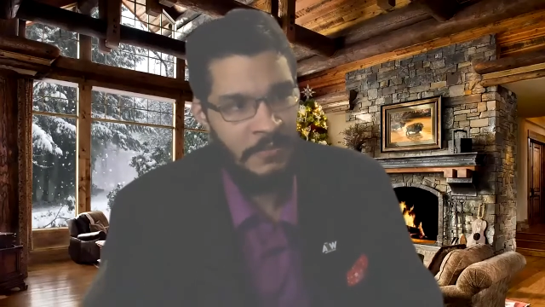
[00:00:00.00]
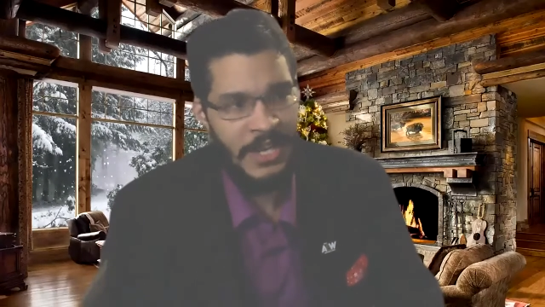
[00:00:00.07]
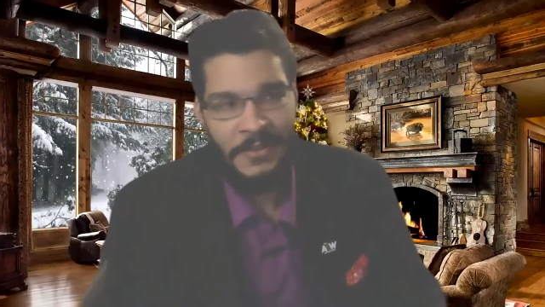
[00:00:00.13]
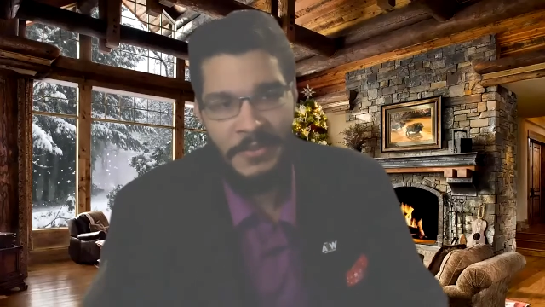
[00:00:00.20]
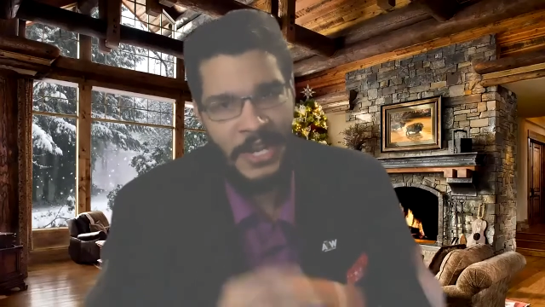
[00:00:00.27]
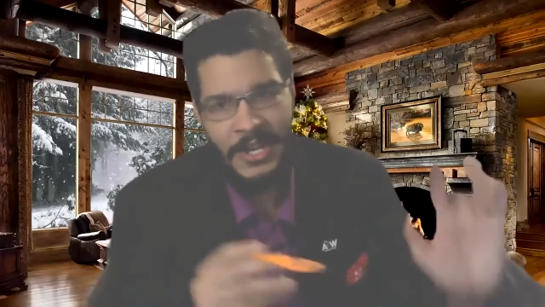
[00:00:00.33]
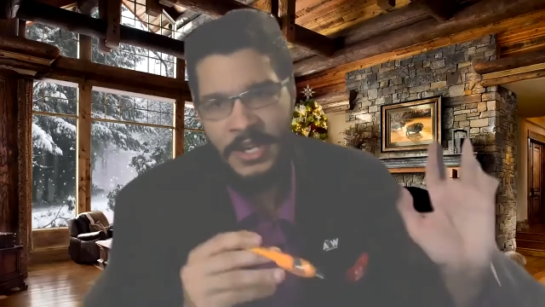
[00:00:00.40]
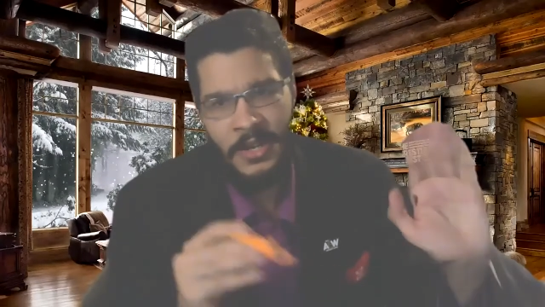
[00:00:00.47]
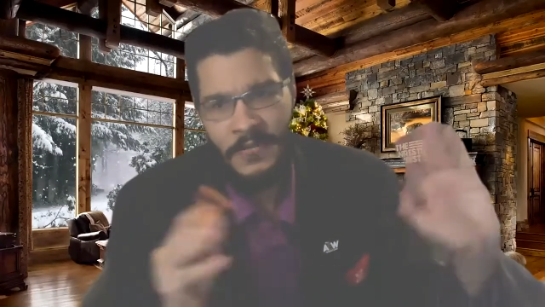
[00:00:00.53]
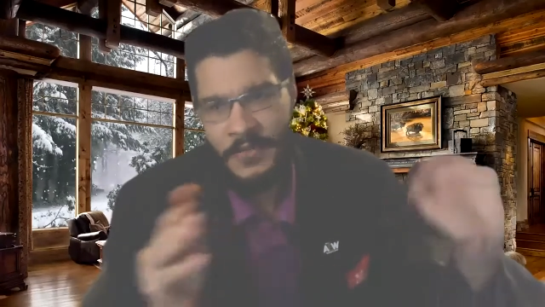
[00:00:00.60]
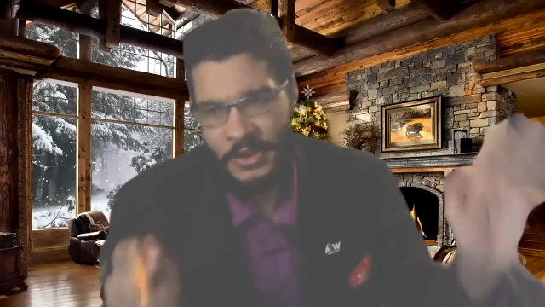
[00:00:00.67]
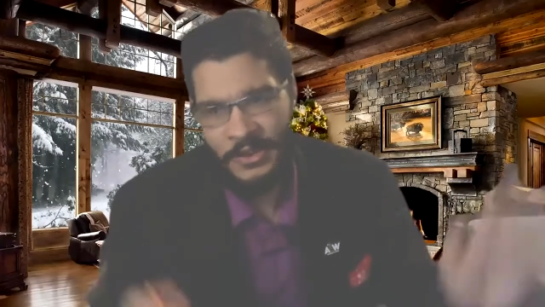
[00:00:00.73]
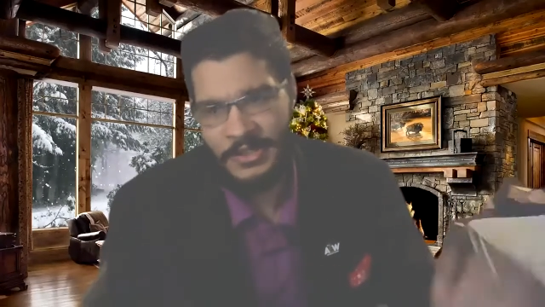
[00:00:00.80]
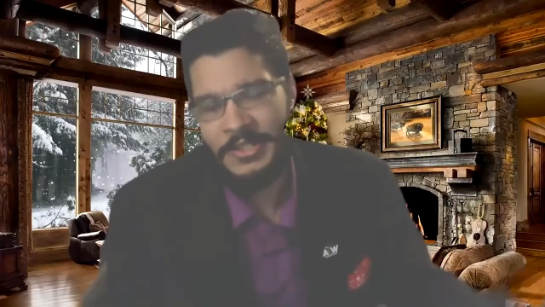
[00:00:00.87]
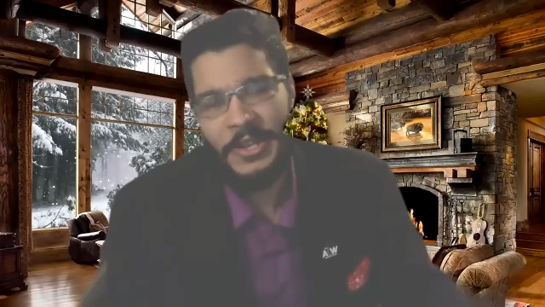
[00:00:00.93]
but I'm not an
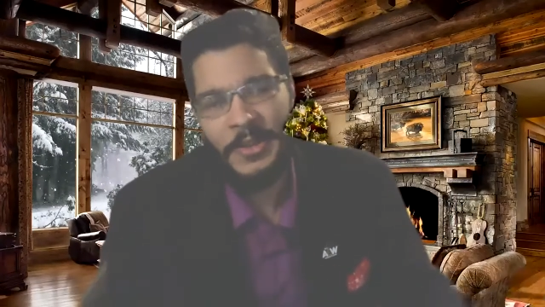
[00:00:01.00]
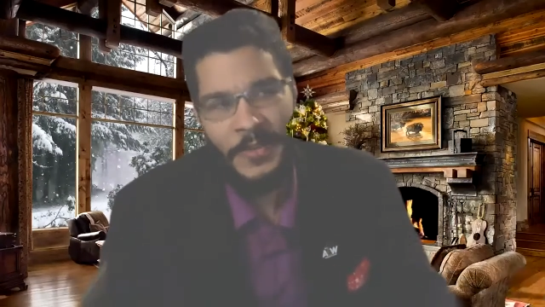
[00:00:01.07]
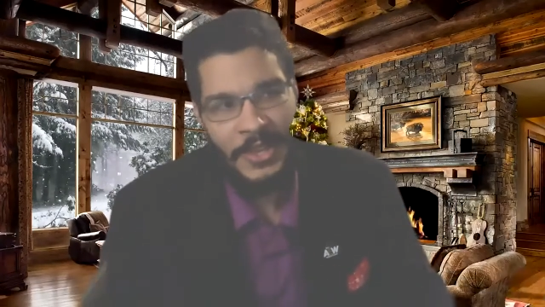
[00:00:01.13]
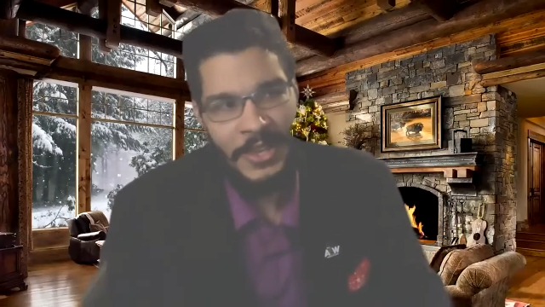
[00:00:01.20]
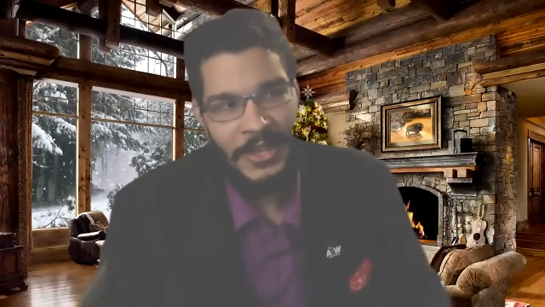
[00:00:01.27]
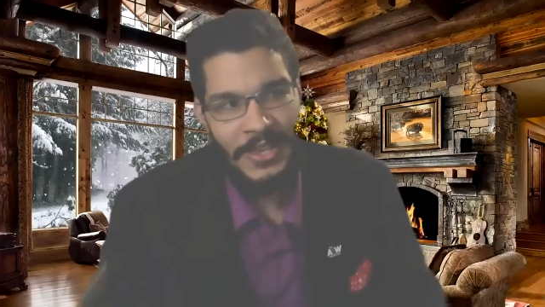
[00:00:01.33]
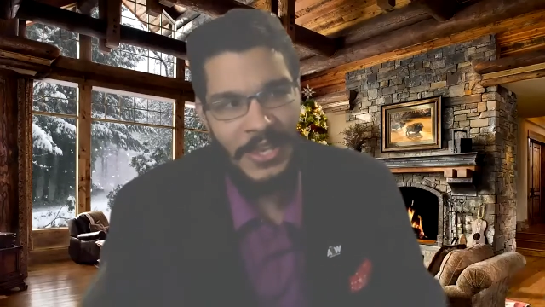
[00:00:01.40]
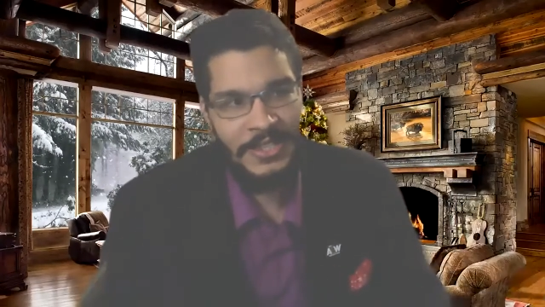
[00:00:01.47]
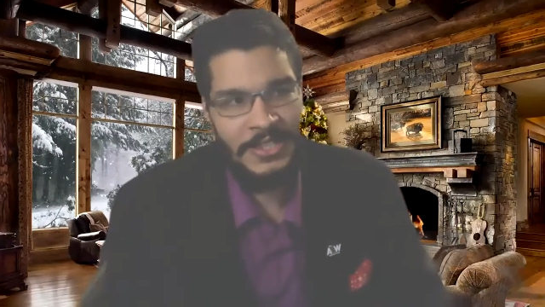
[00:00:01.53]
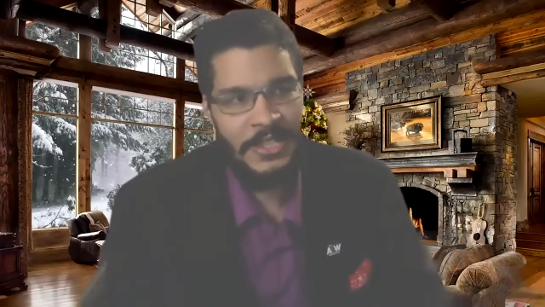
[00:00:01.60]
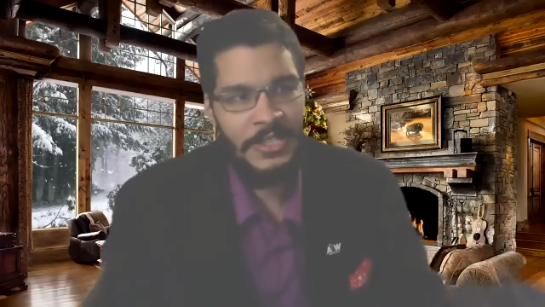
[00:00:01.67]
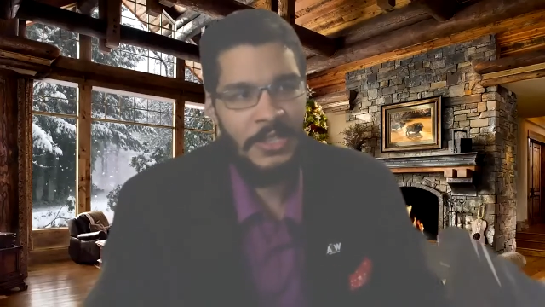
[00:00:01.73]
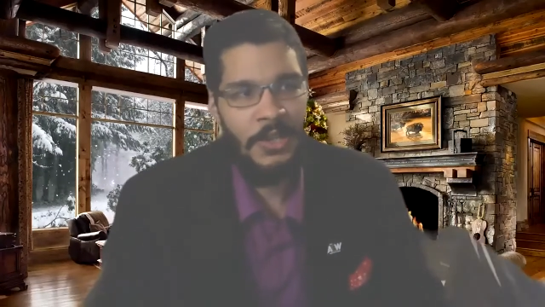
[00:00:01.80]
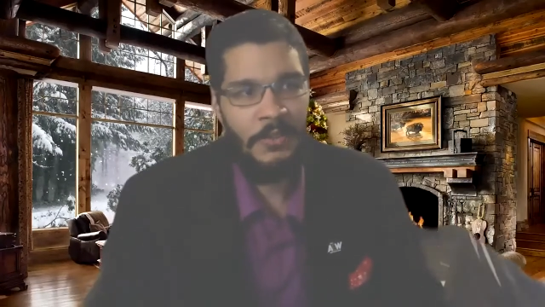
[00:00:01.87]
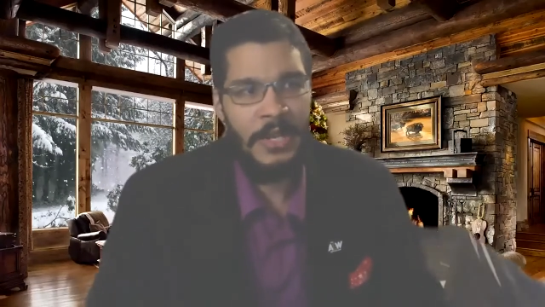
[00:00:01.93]
interviewer, so that's
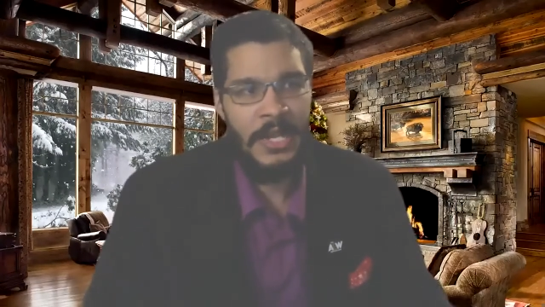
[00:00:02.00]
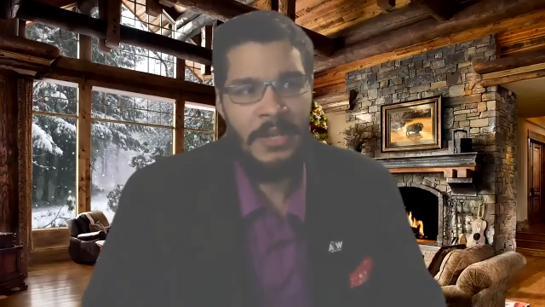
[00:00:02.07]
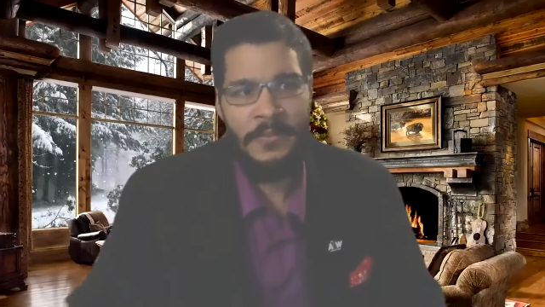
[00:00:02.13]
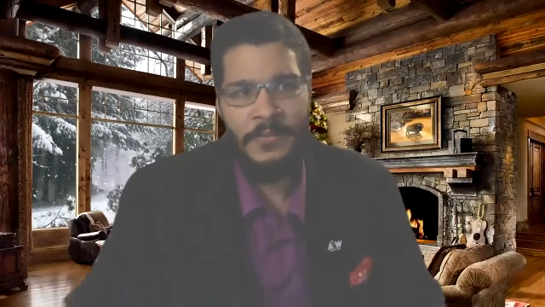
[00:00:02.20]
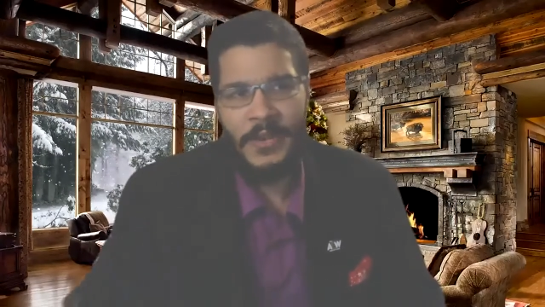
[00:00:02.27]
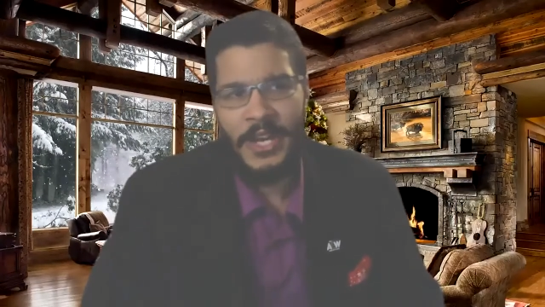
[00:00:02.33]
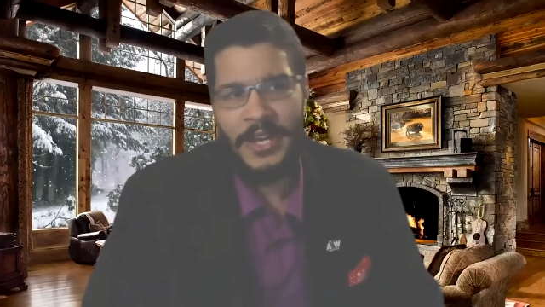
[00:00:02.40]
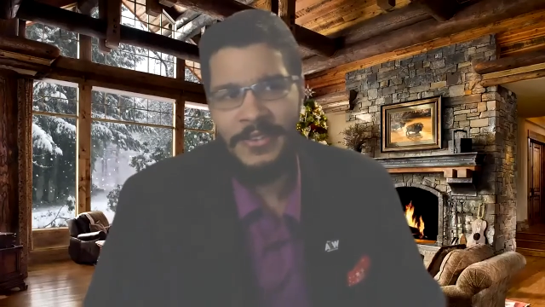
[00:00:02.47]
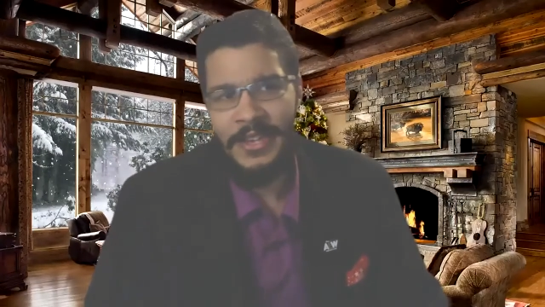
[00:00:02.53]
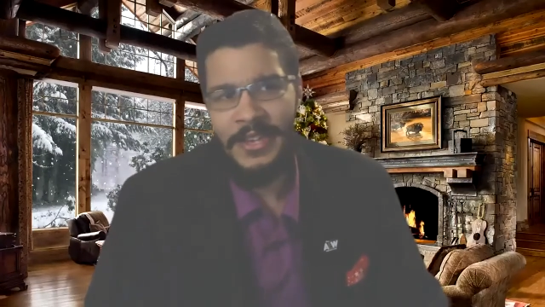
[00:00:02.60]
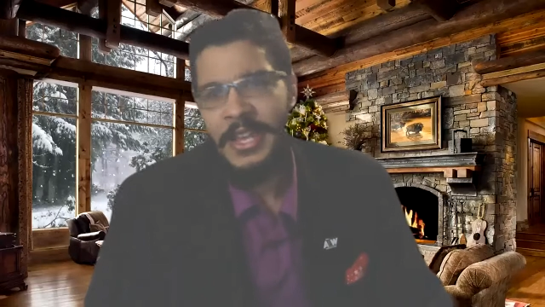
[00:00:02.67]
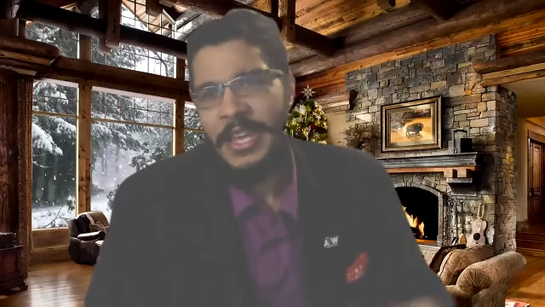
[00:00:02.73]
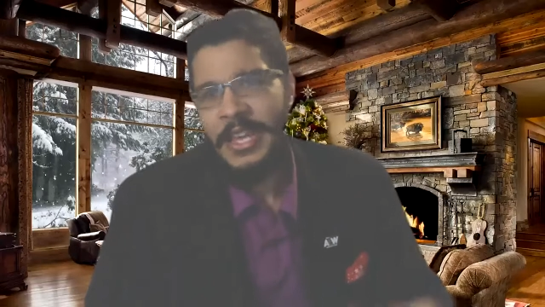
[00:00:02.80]
just, random thoughts.